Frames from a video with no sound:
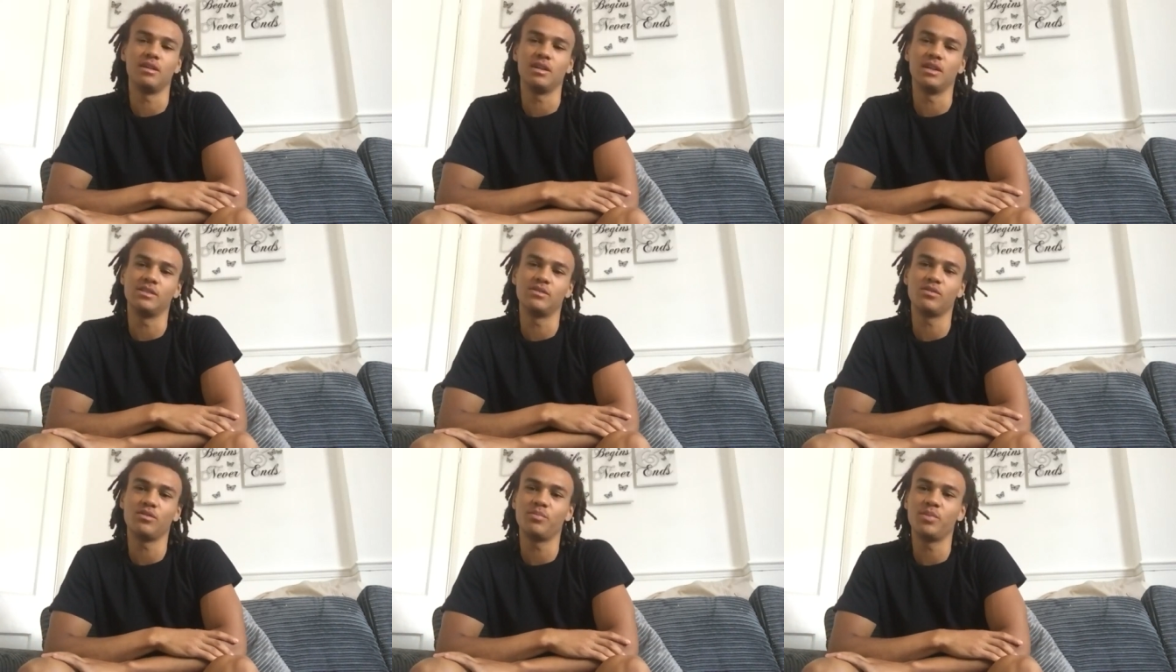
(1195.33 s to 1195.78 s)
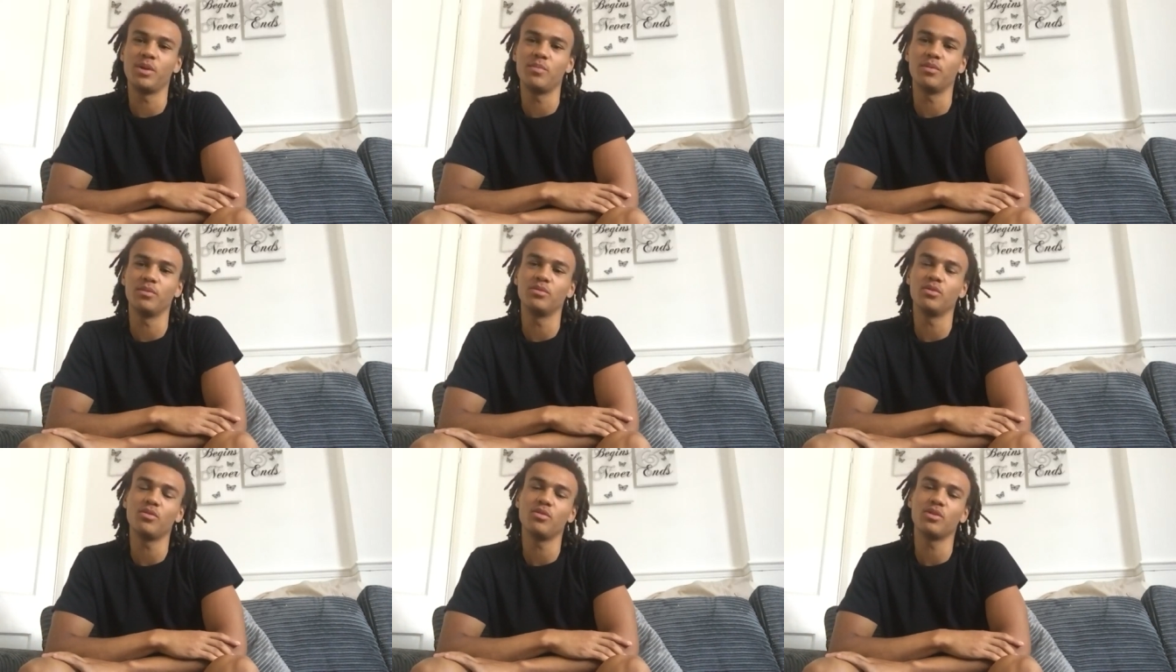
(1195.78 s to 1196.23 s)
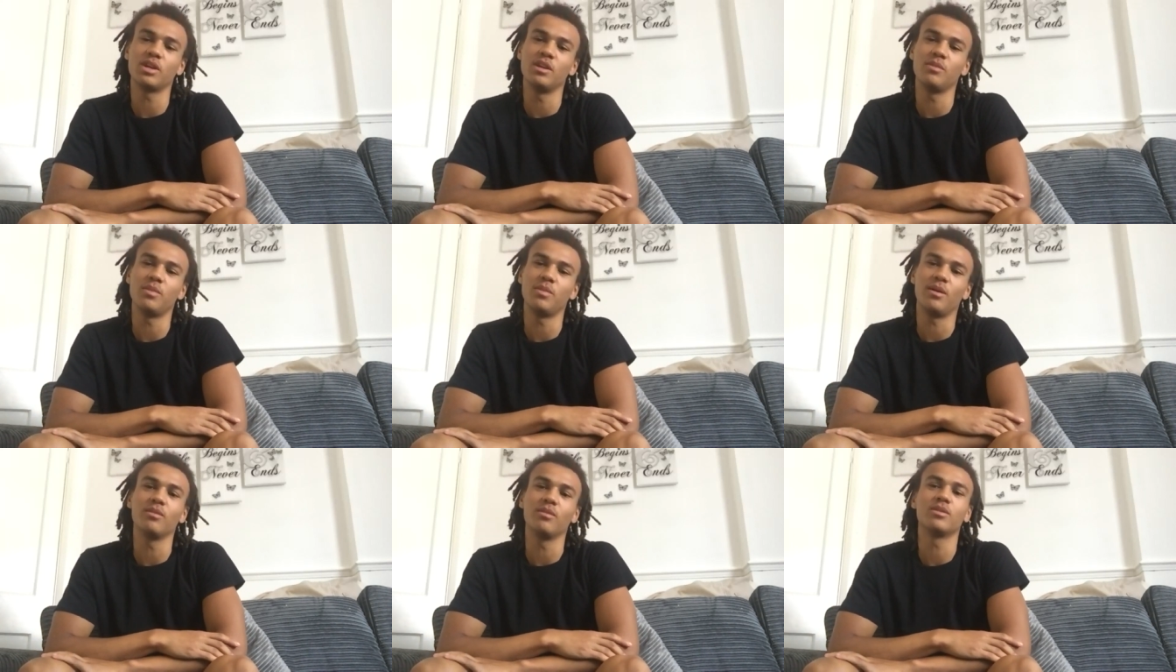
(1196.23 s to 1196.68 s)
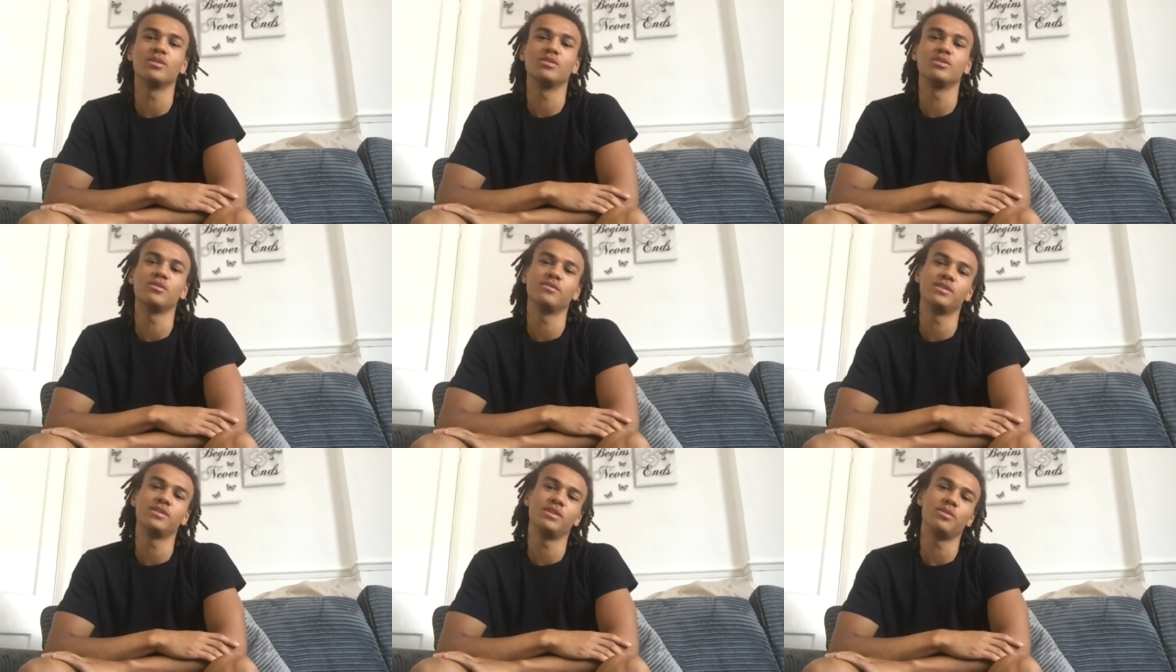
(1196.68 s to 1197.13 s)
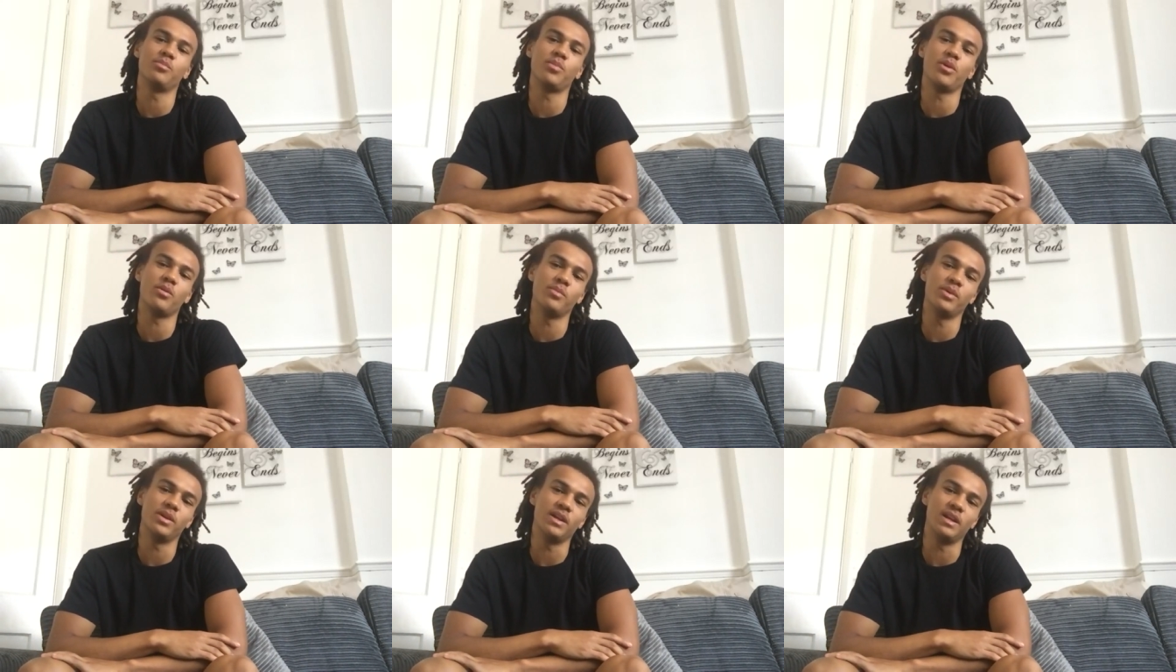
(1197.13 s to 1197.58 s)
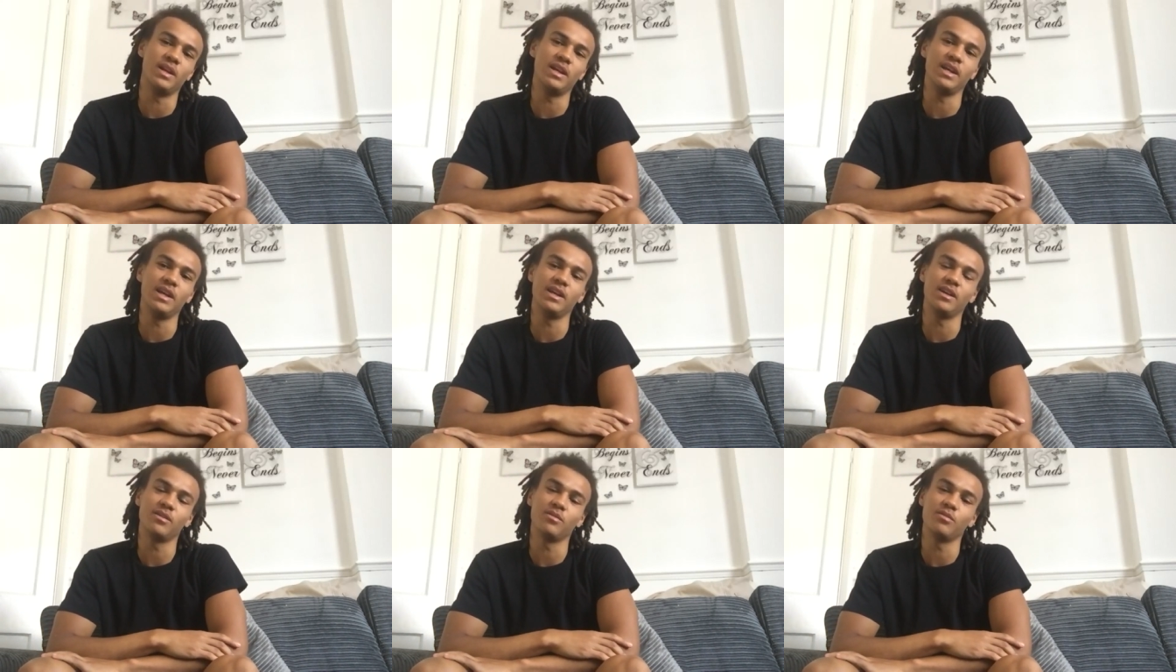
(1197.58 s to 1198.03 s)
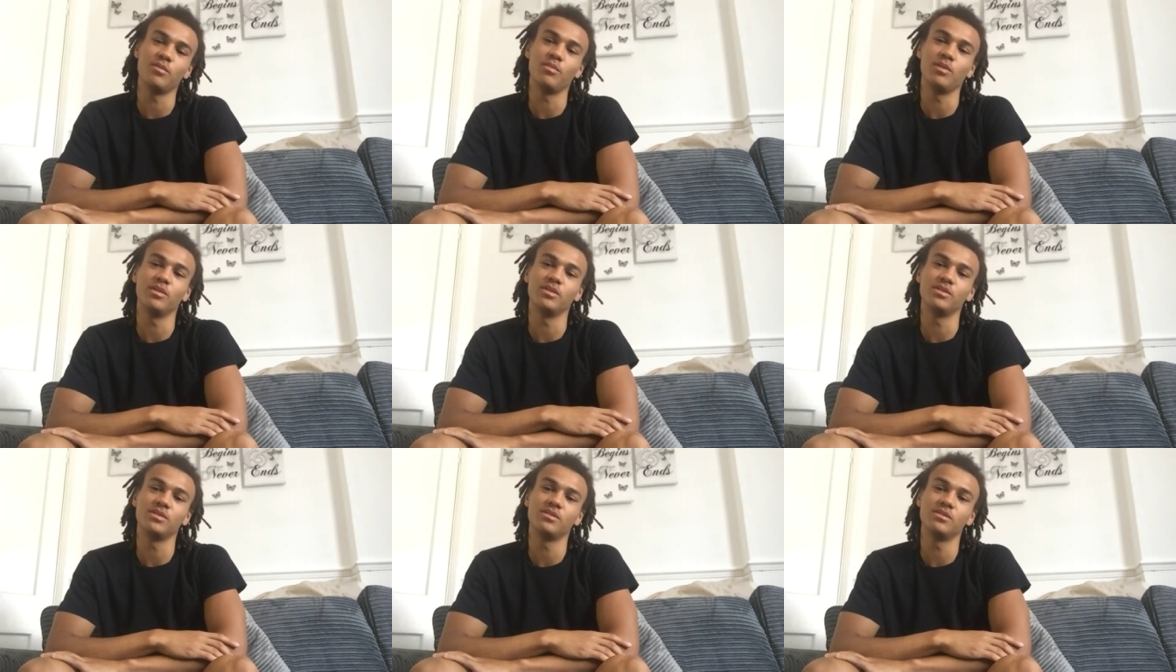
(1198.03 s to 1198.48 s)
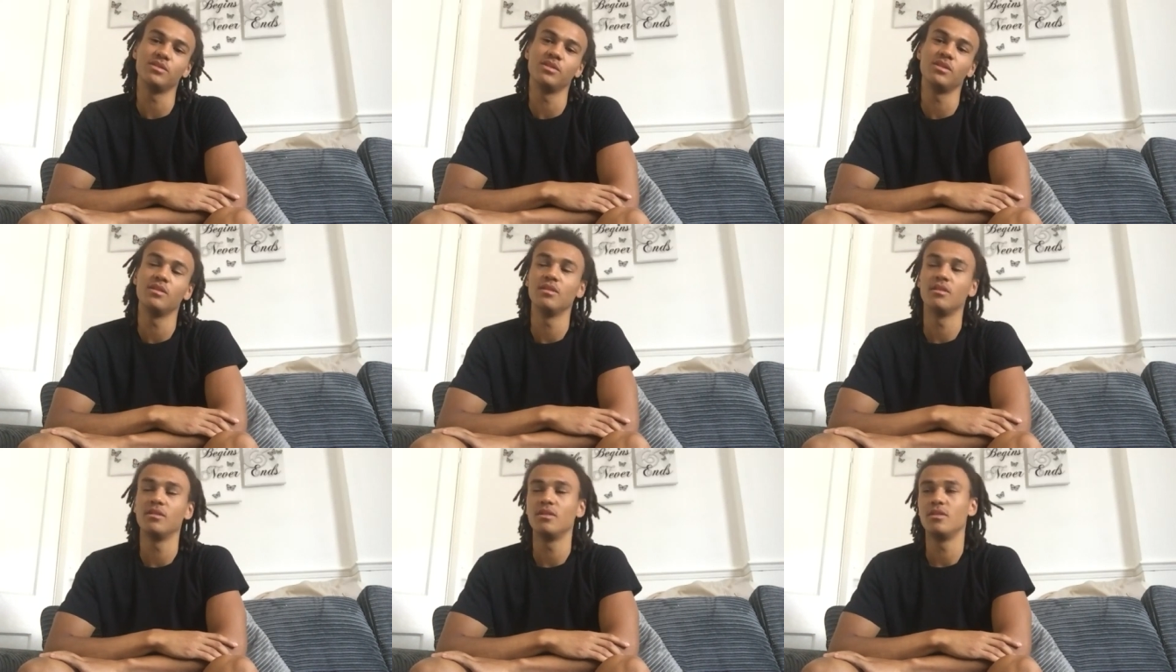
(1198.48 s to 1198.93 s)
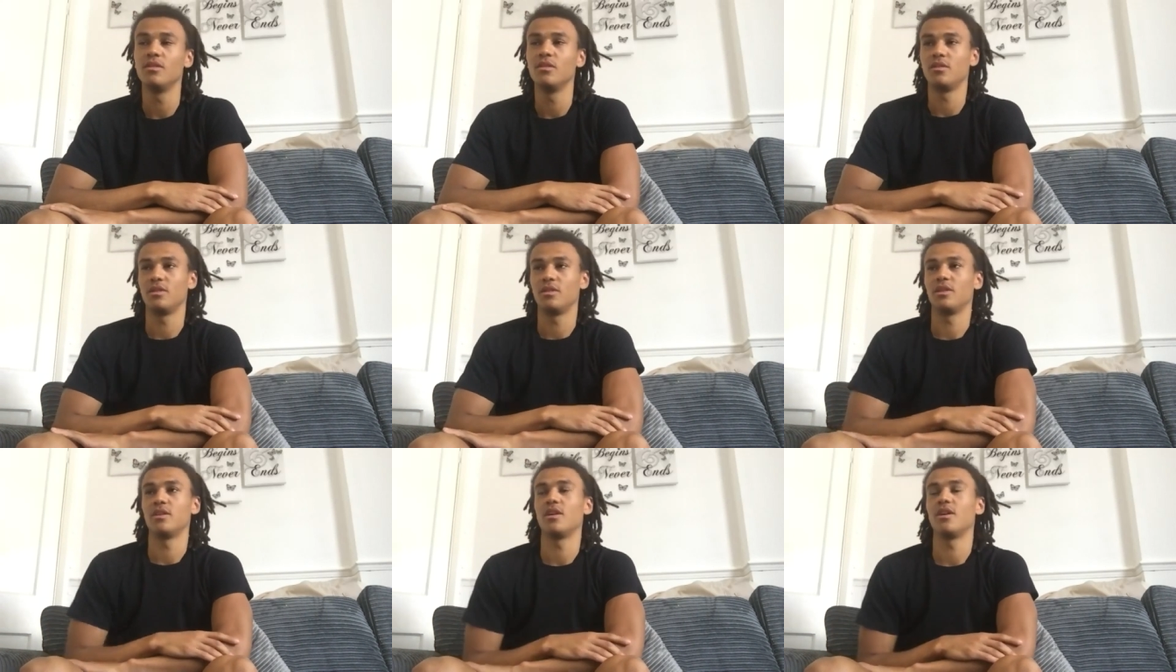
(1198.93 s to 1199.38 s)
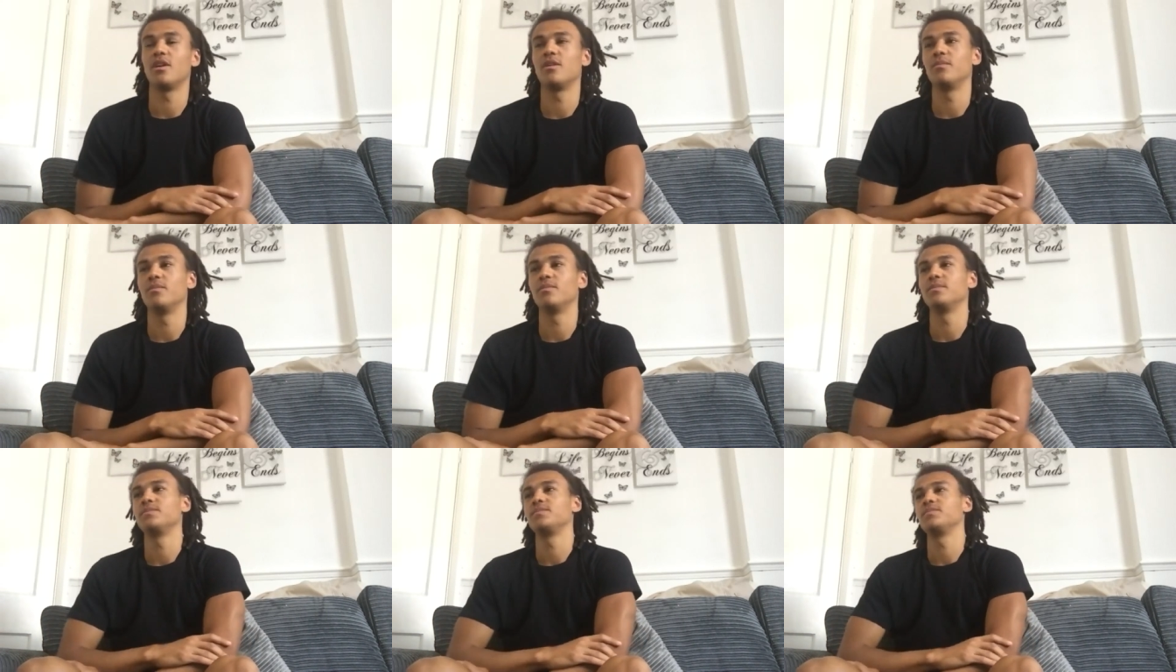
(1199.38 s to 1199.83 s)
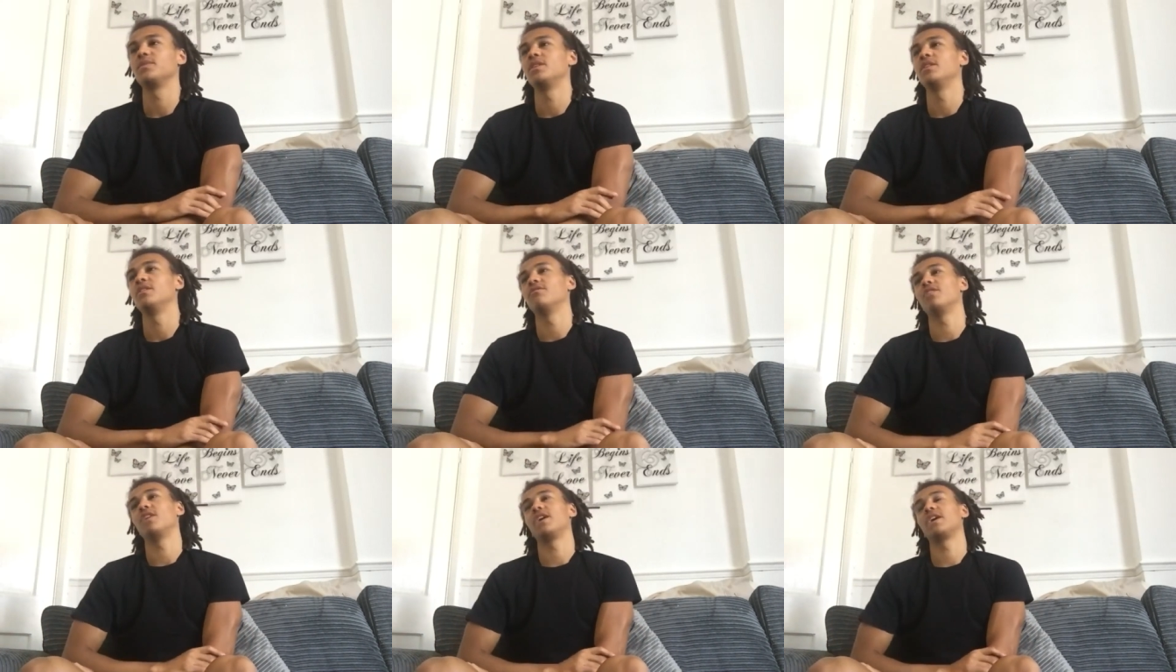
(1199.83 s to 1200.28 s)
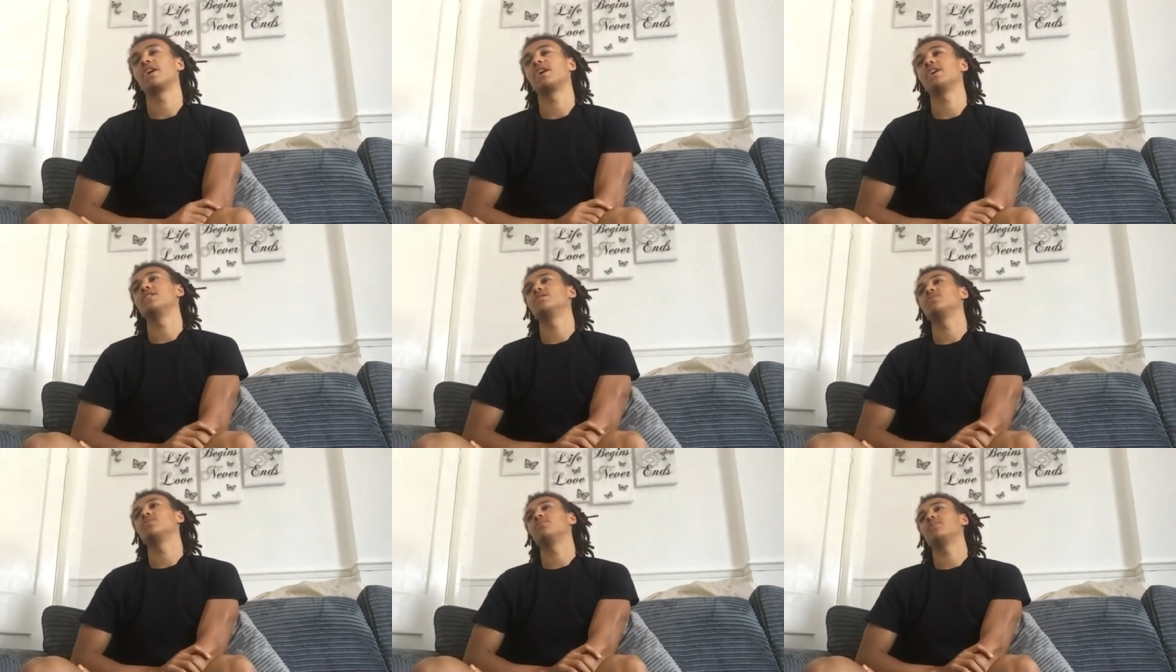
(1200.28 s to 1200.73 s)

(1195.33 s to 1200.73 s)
it's all people talking about, because obviously you're bottom of the league when we was in the relegation